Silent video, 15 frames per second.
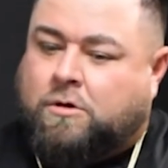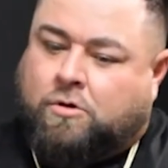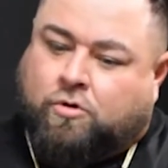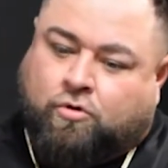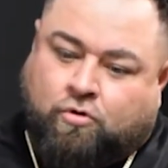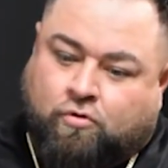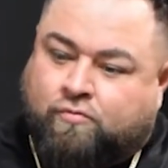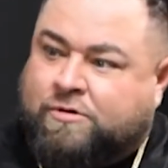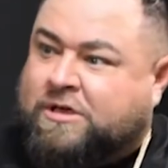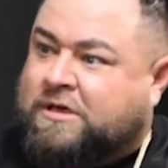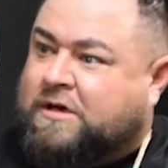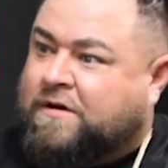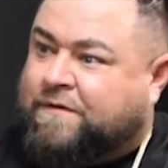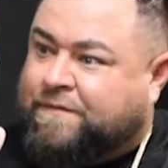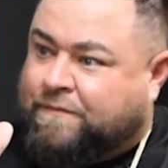Do me
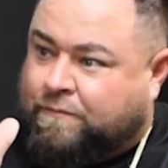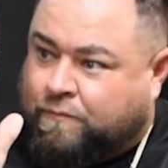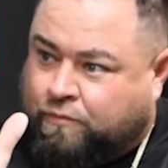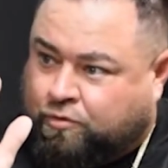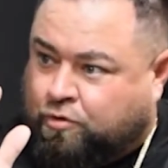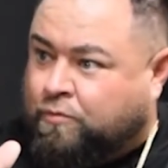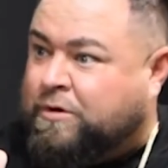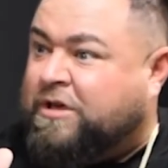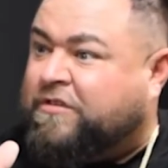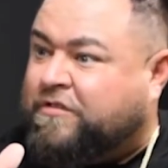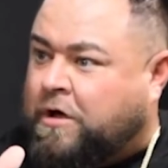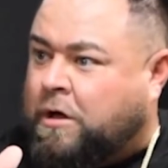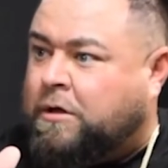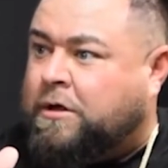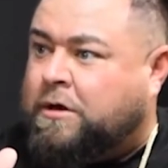a
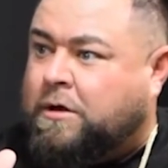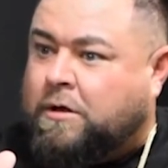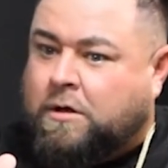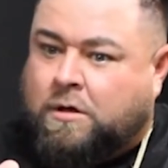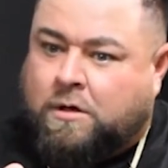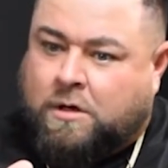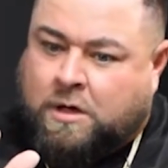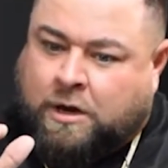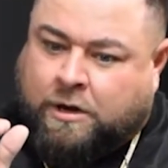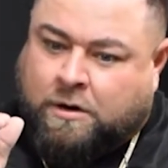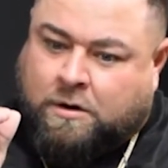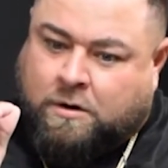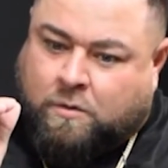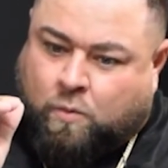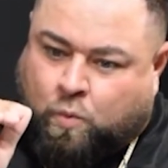solid and
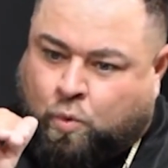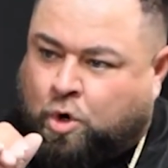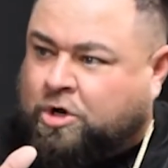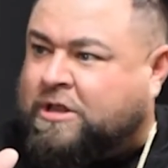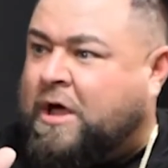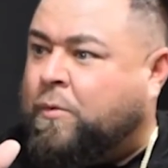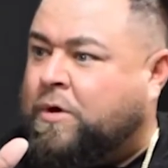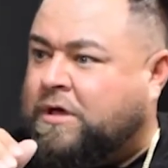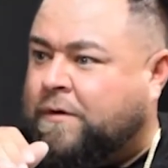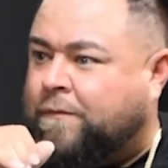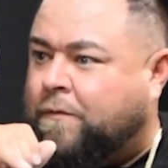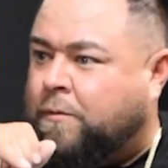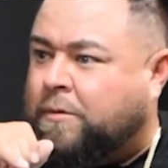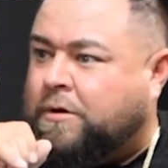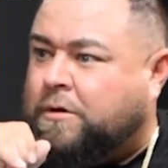work that weekend
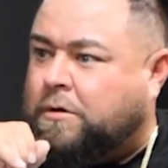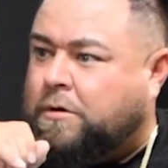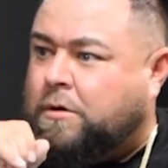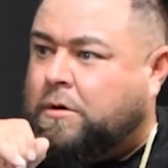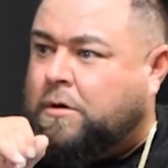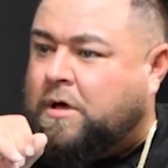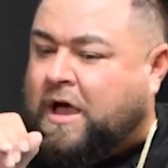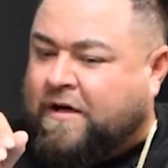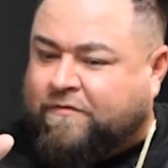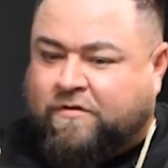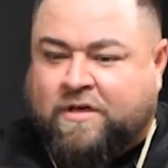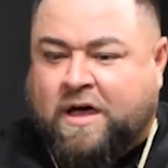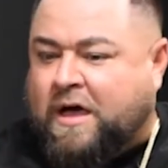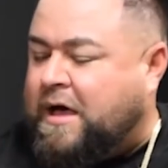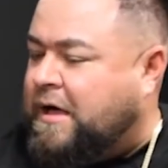for me. After
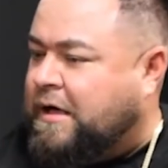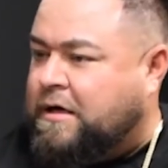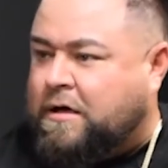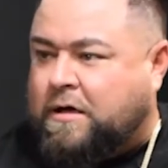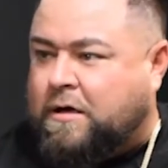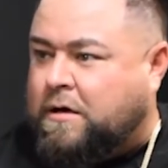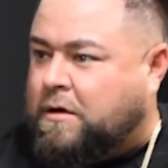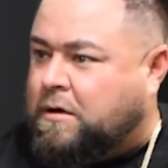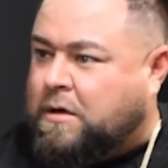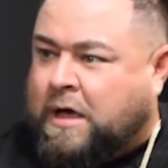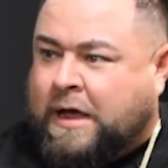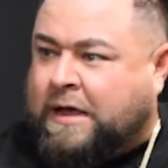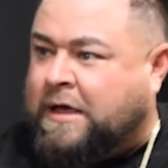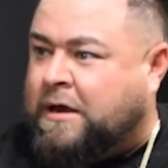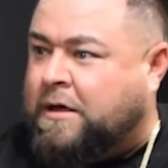that,
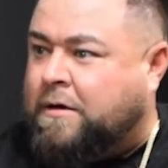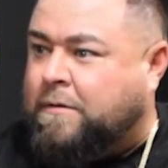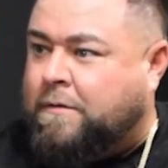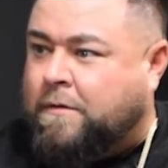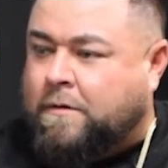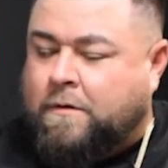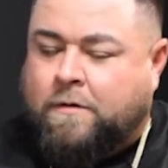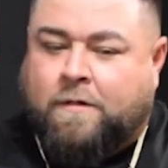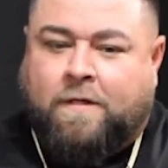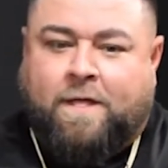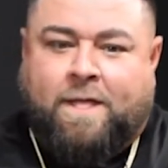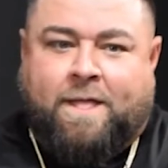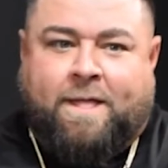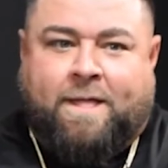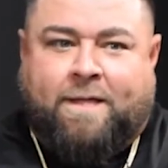I get it.
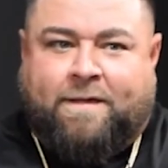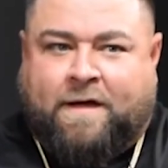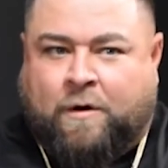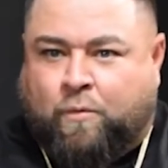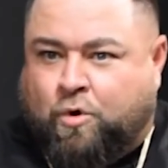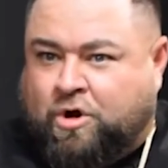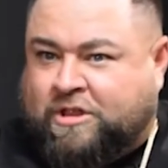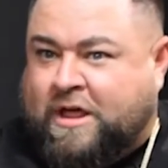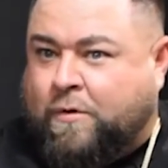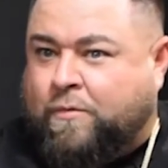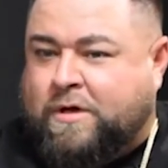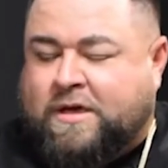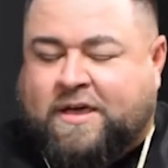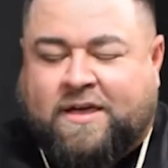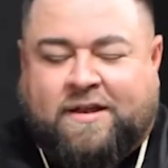I worked that
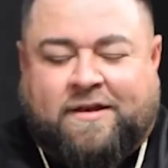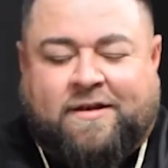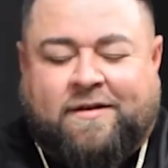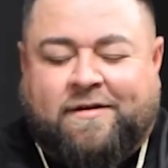weekend.